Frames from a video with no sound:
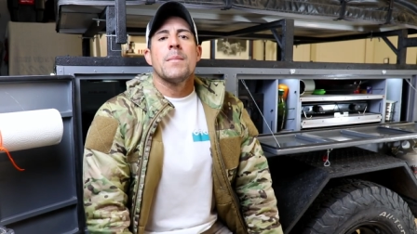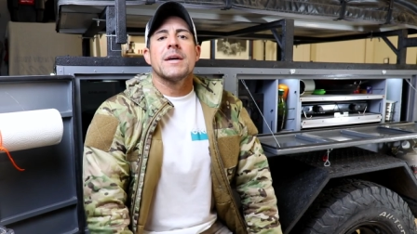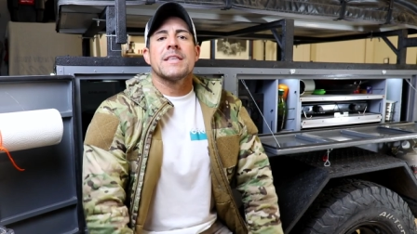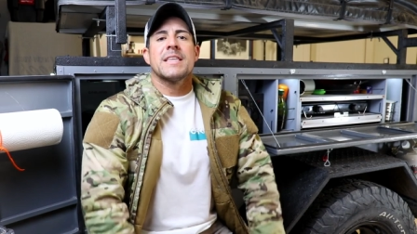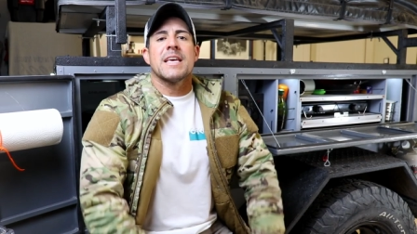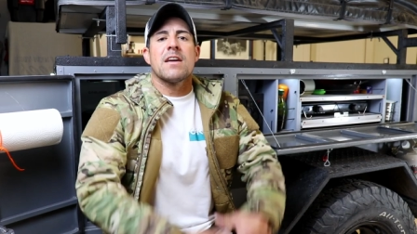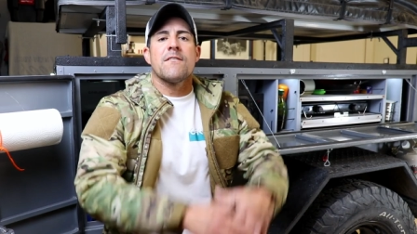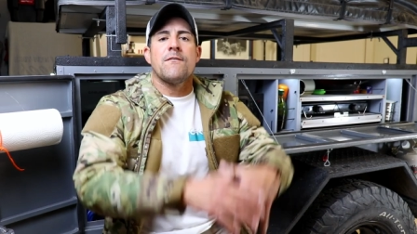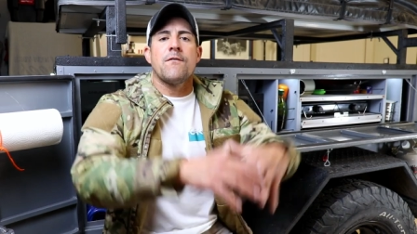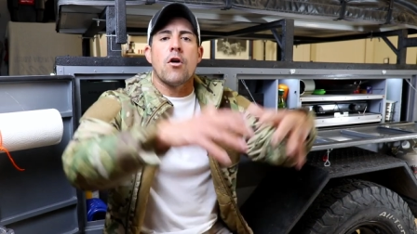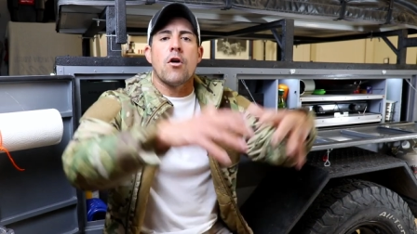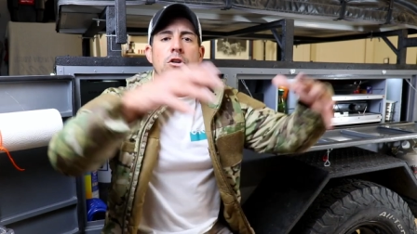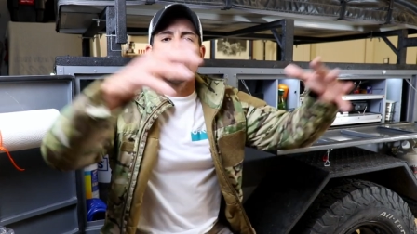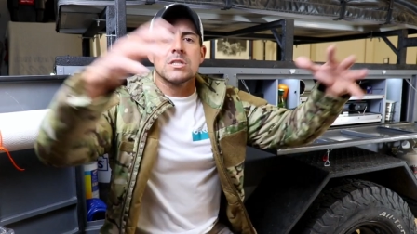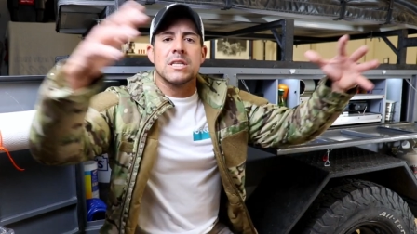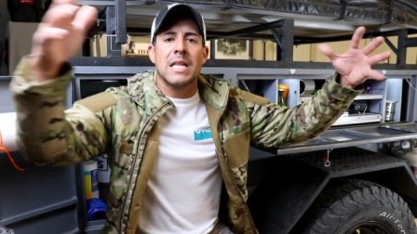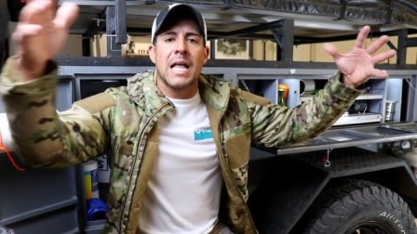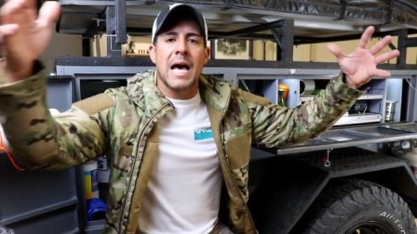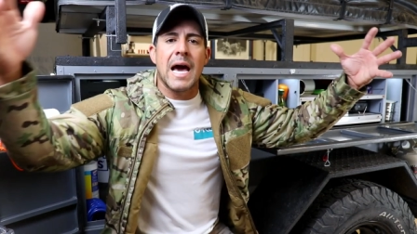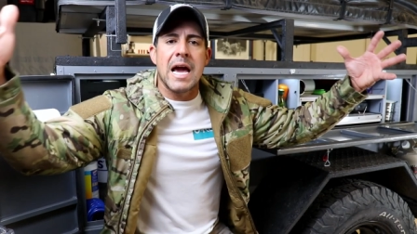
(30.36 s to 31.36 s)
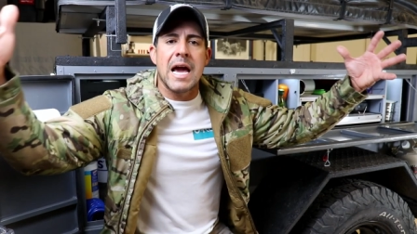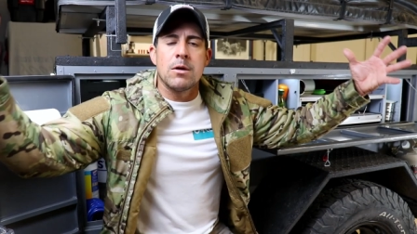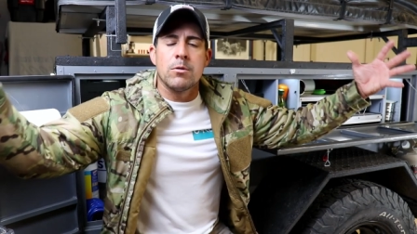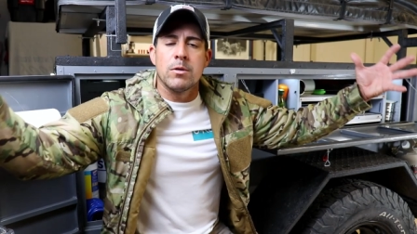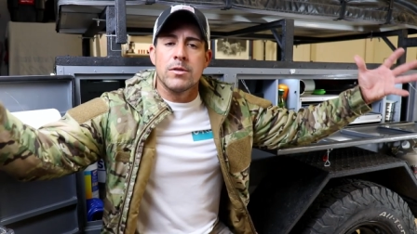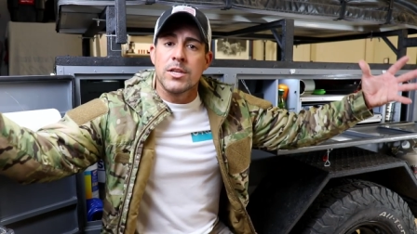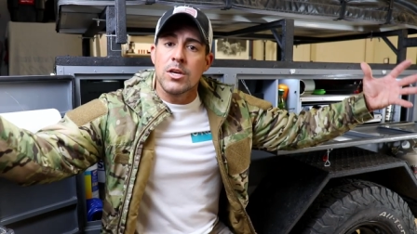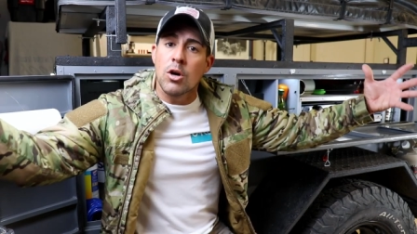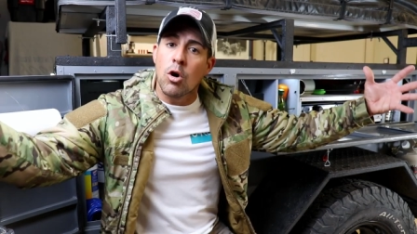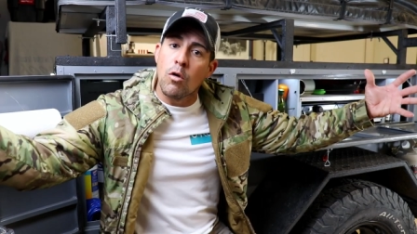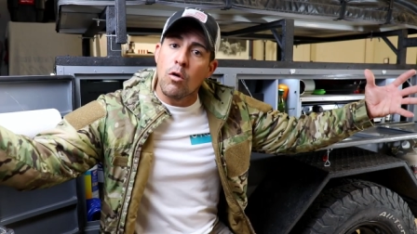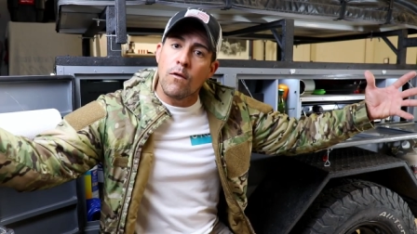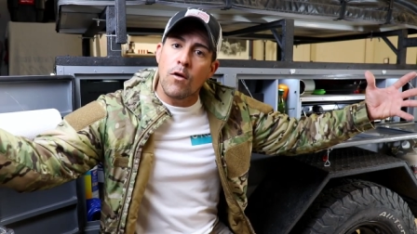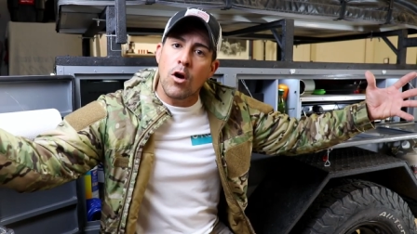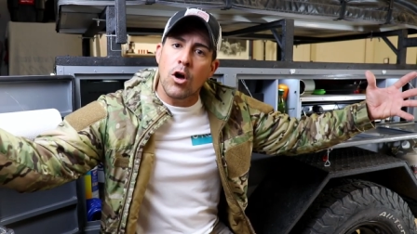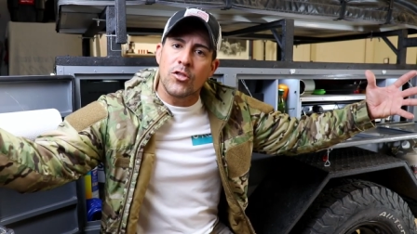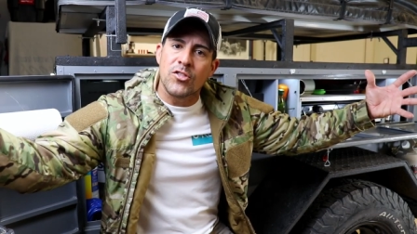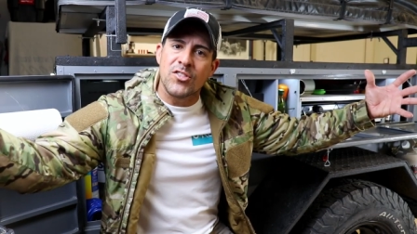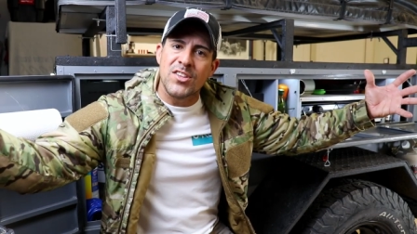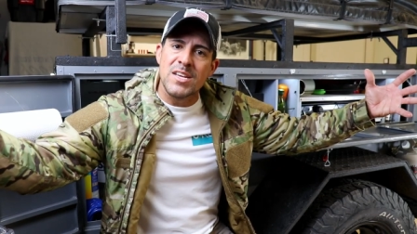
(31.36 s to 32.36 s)
but I think it falls in line with the
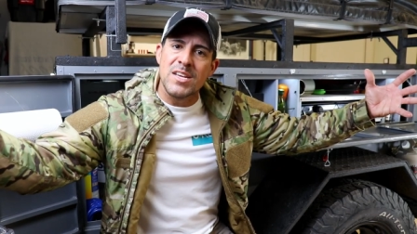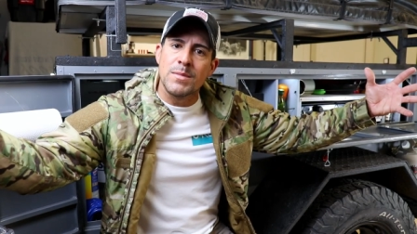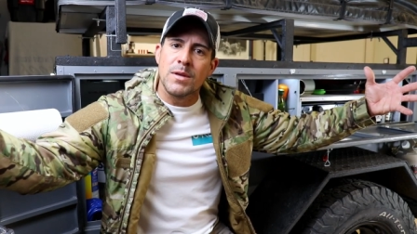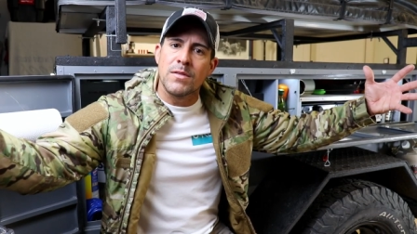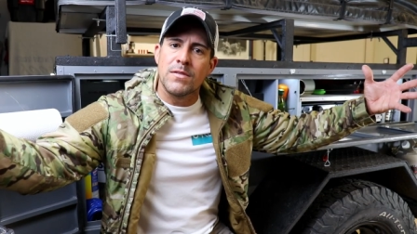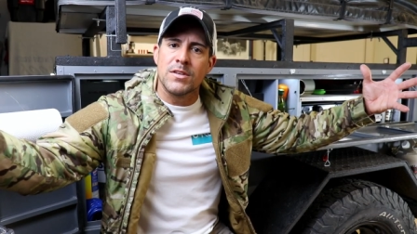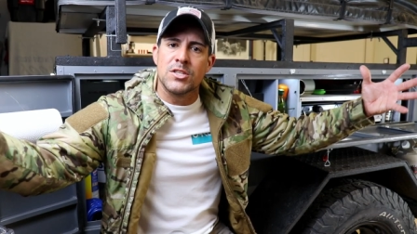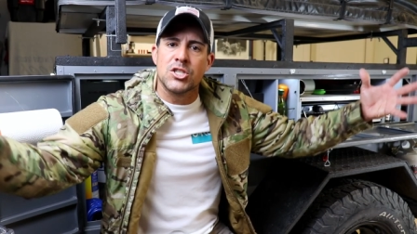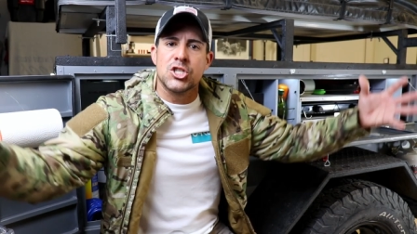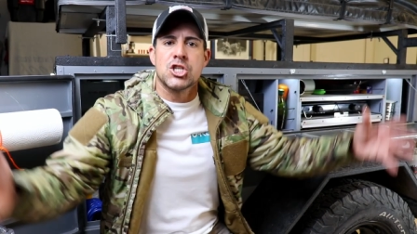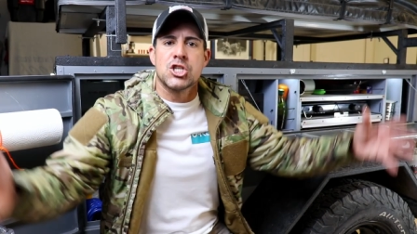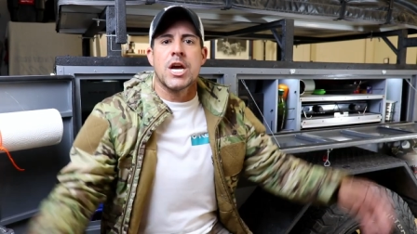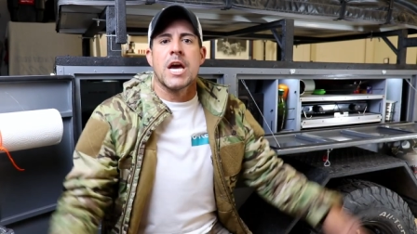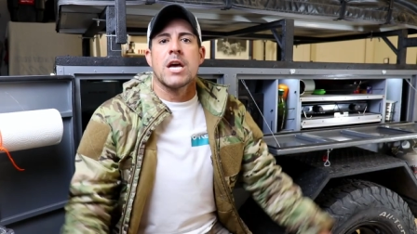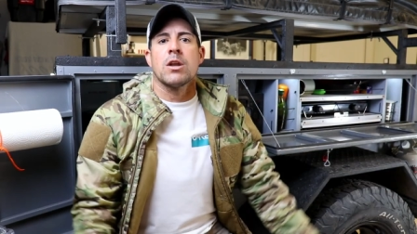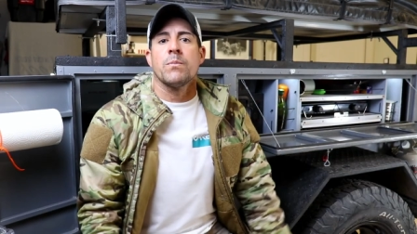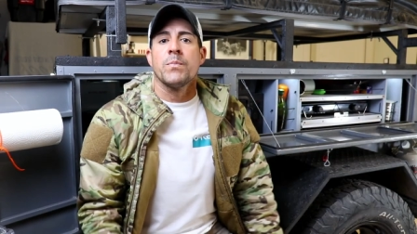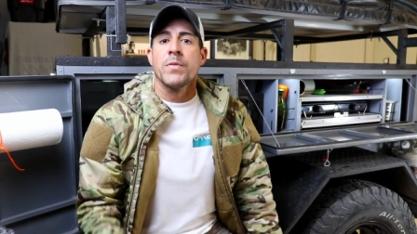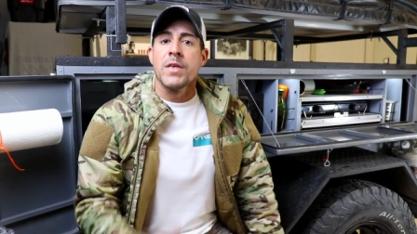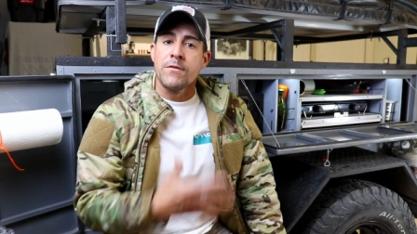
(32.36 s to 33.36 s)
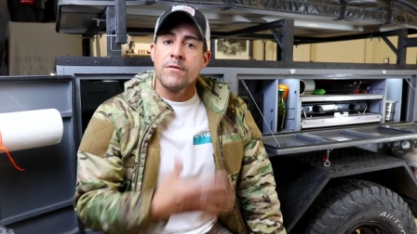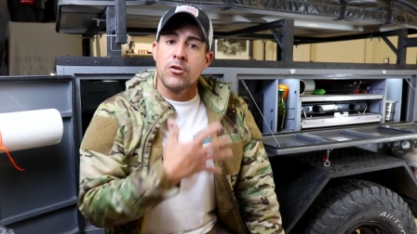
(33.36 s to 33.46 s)
overall theme of this channel.